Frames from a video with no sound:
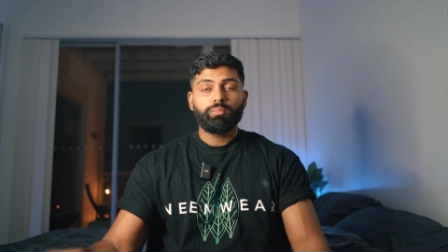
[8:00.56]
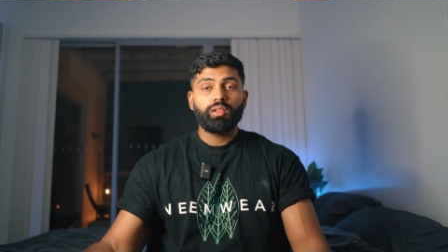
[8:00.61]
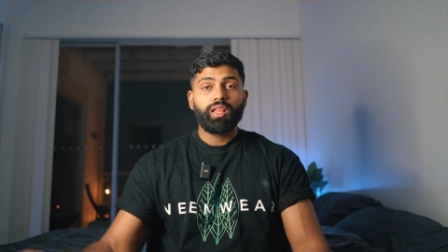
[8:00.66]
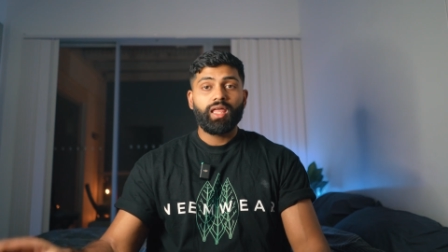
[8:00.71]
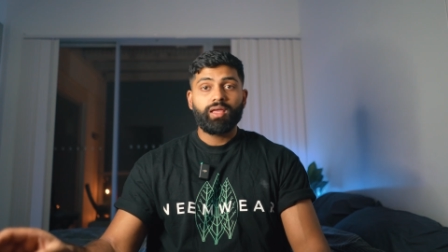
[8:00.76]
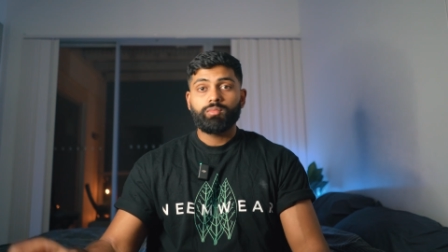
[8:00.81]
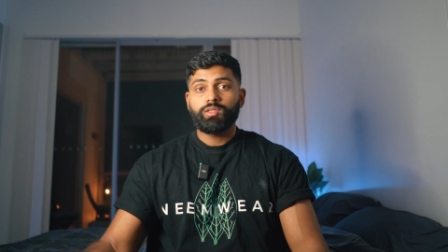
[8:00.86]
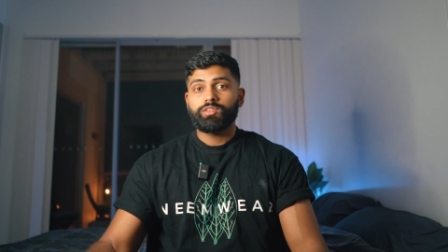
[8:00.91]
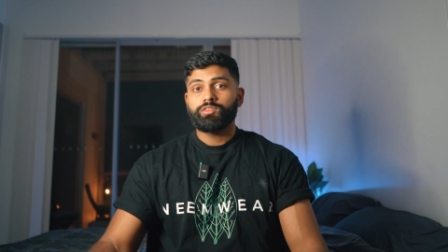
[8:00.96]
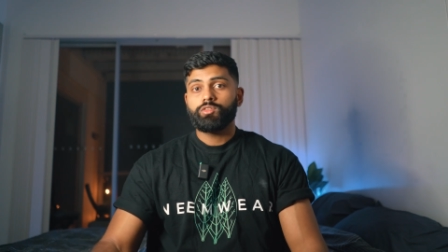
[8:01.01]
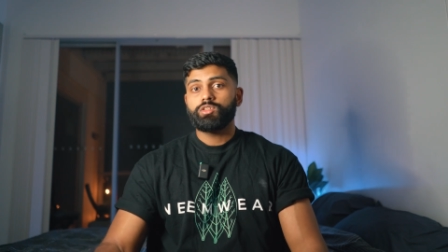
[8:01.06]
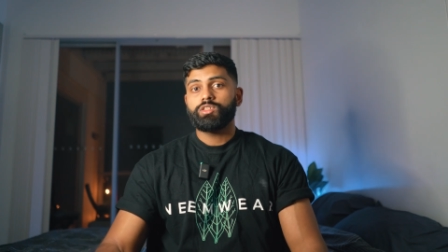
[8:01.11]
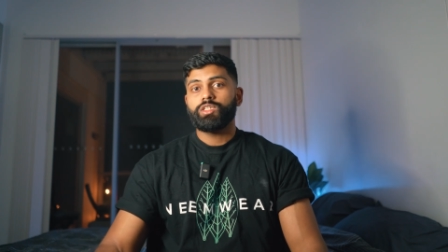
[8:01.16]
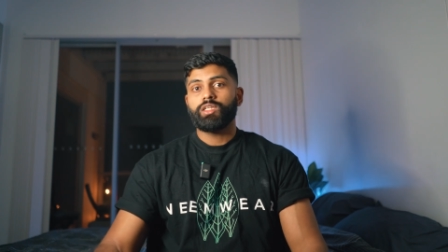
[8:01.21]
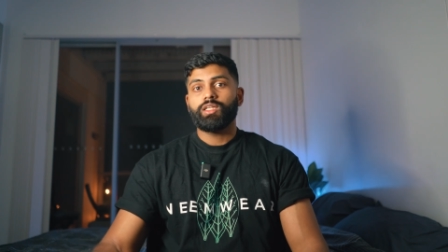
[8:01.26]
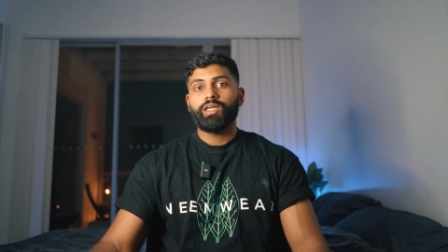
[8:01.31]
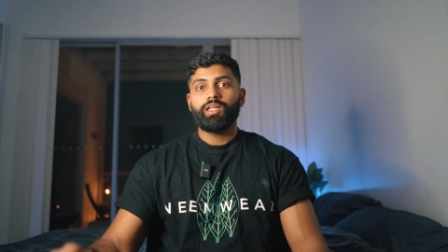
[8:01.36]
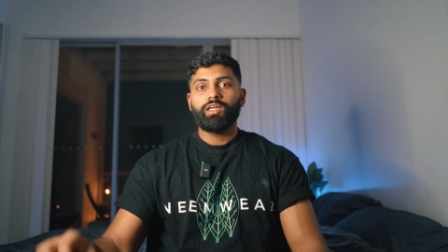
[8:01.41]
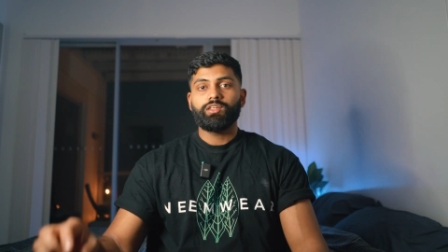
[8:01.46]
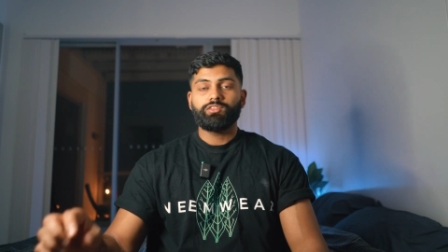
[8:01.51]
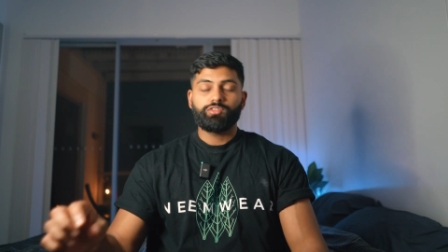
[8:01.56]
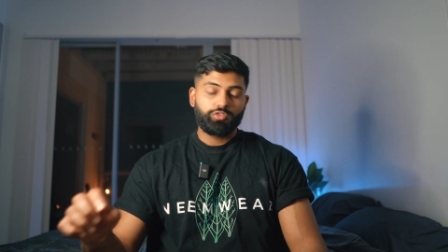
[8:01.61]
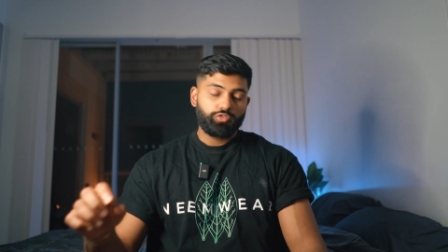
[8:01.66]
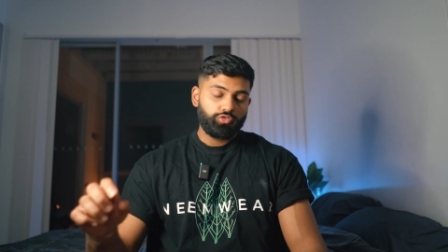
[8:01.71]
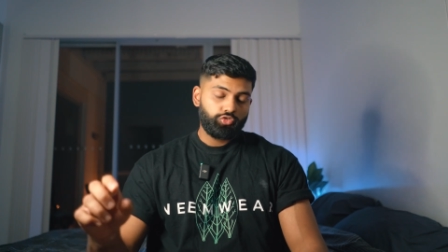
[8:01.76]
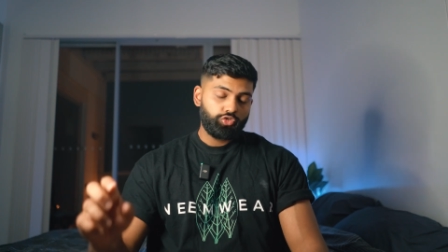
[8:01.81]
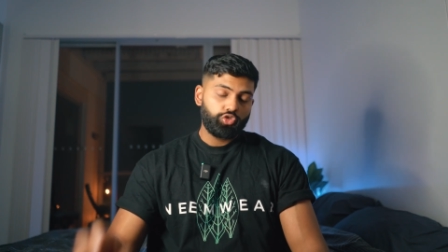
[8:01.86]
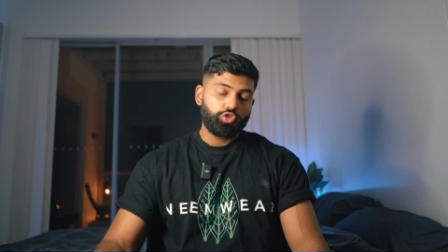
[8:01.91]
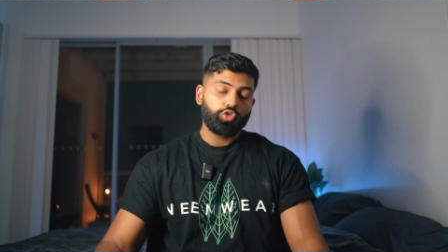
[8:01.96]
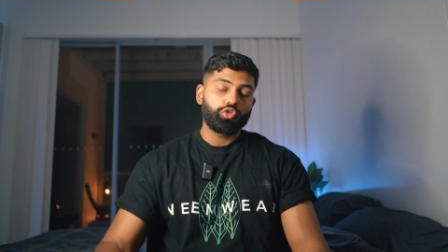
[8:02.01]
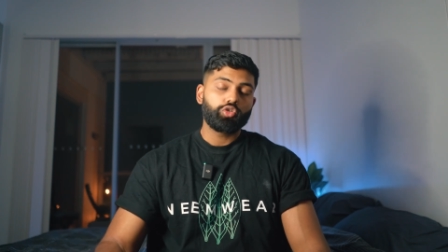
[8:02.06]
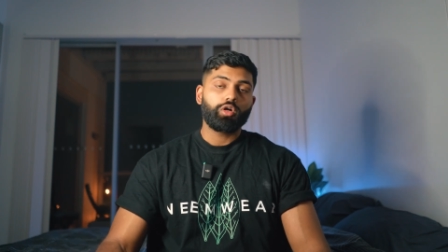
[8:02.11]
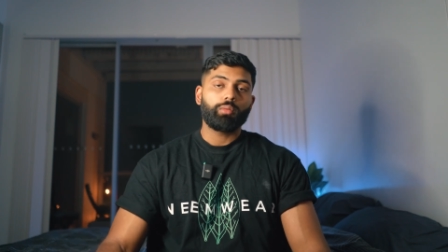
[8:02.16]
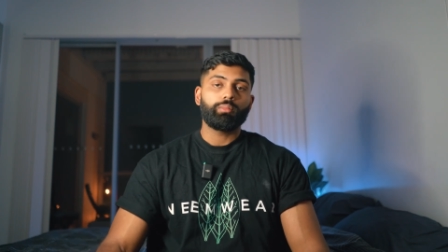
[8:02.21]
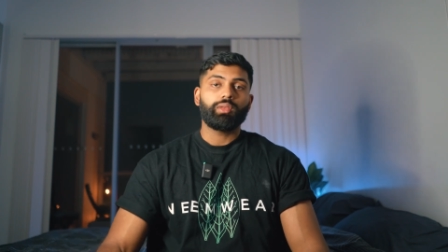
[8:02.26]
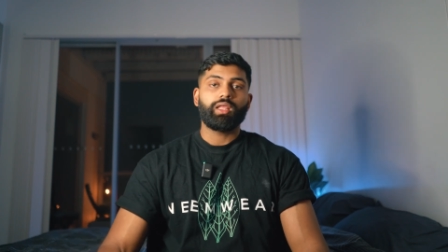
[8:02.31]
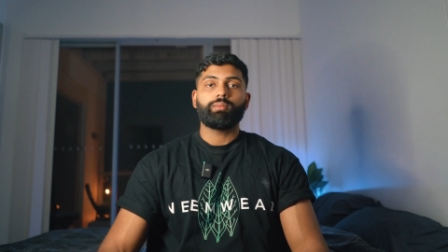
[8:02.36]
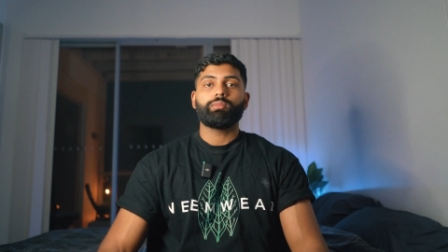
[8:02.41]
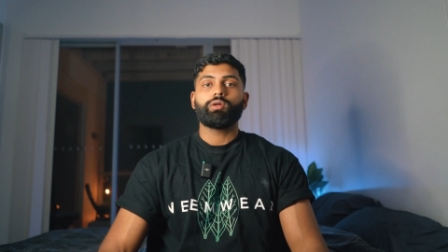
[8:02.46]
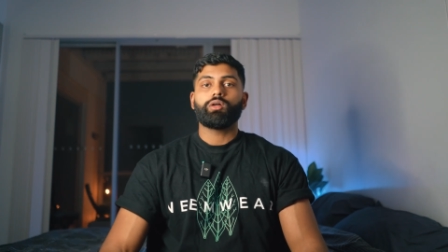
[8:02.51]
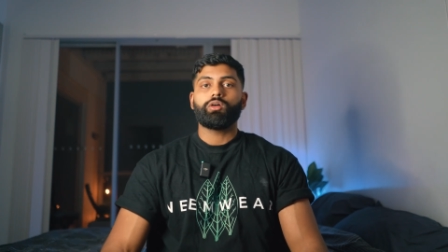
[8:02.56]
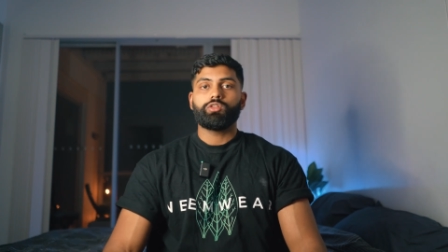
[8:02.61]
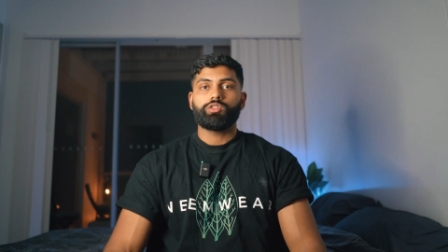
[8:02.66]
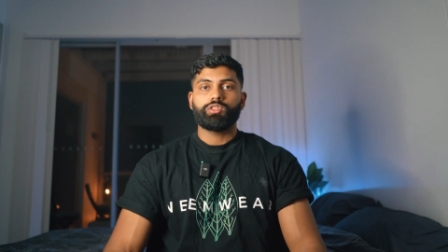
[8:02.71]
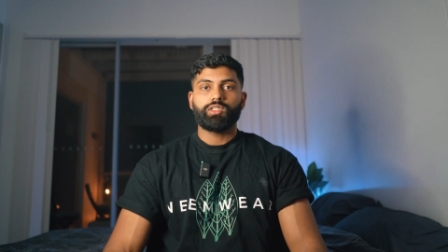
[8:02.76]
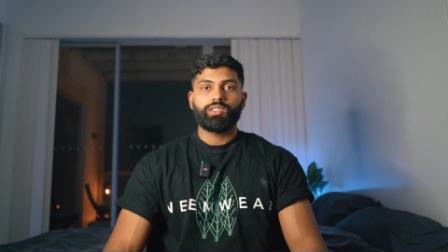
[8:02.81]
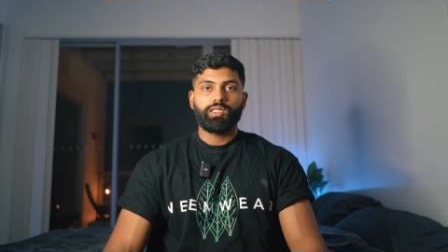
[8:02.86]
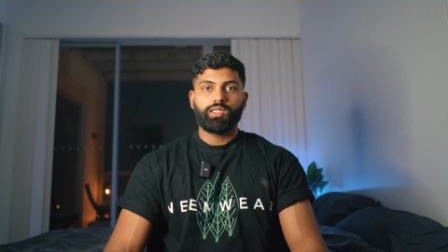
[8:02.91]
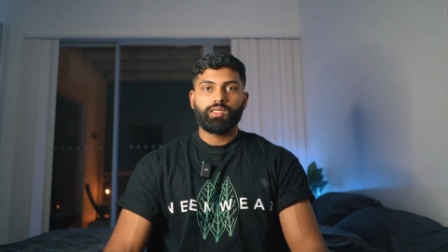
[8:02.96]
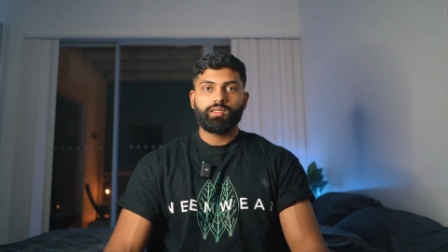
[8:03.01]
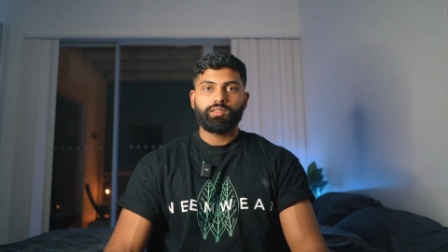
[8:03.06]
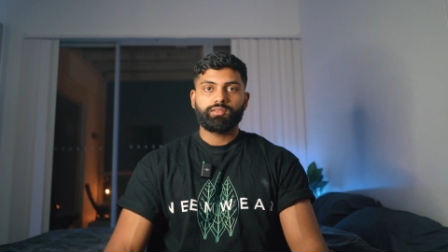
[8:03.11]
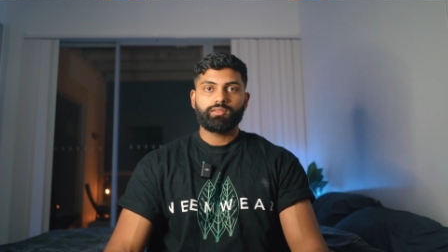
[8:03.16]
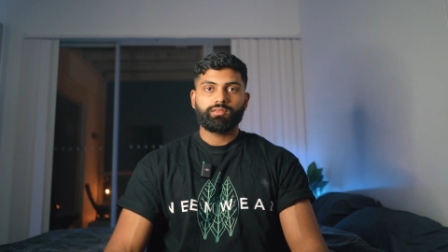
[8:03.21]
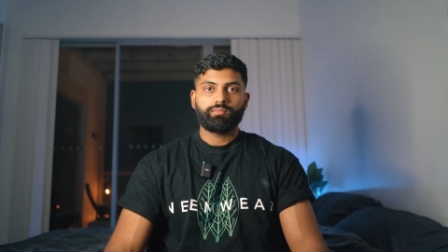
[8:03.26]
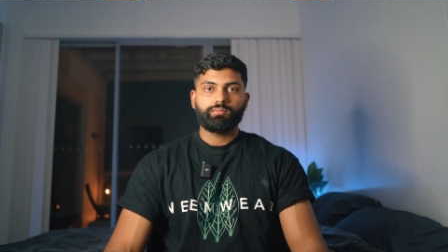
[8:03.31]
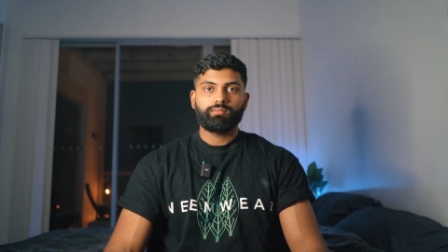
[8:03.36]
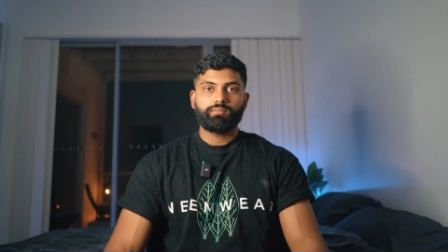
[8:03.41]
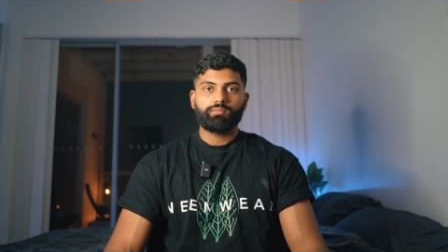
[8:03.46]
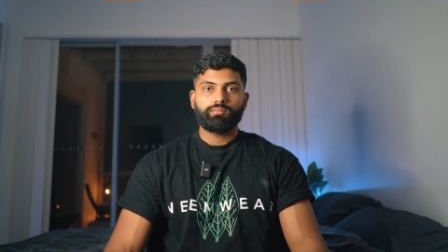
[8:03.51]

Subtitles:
to blame this on genetics, do not blame it on genetics.